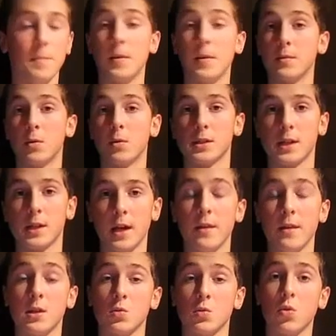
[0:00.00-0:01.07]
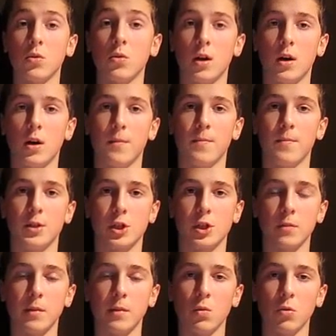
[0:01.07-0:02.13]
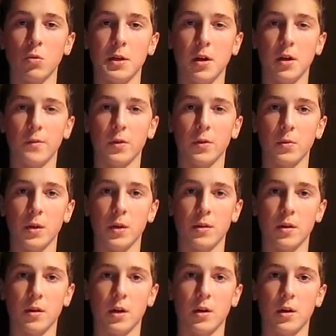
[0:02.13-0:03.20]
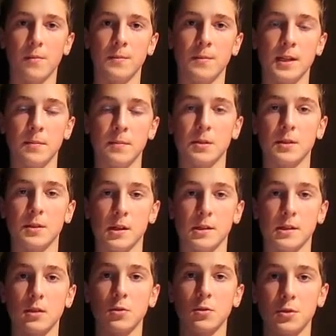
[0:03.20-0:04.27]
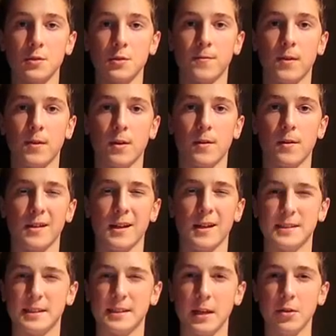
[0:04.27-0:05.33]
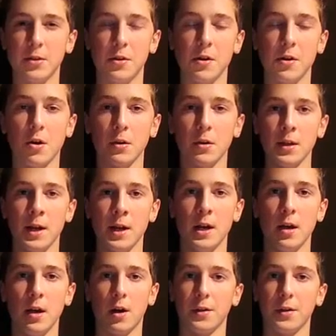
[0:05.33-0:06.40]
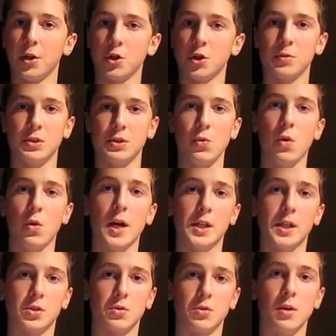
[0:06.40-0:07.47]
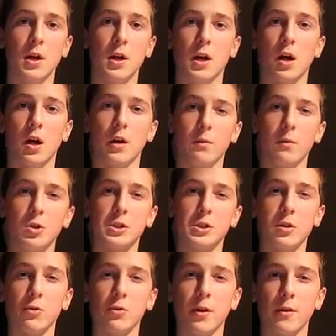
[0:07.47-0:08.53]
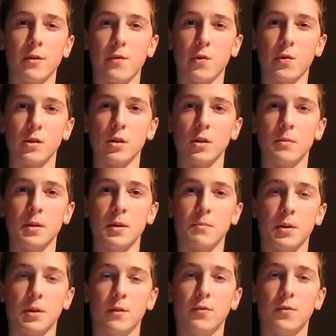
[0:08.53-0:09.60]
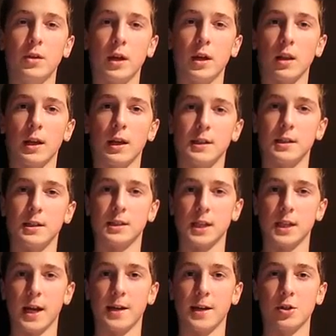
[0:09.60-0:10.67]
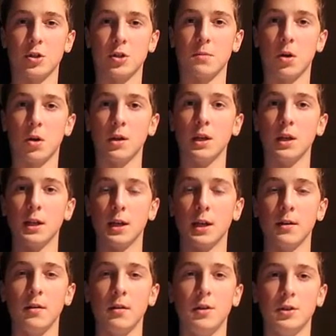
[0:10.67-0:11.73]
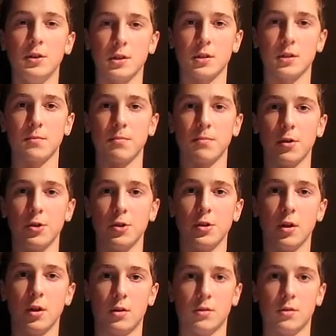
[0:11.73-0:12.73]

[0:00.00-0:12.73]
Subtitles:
But once again, this will the Jelly Bean will be covered with Samsung's exclusive, I guess, skin you can call it, TouchWiz UI. So it will slow down the phone a little bit. But if you get like Cyanogen Mod 10, you can just put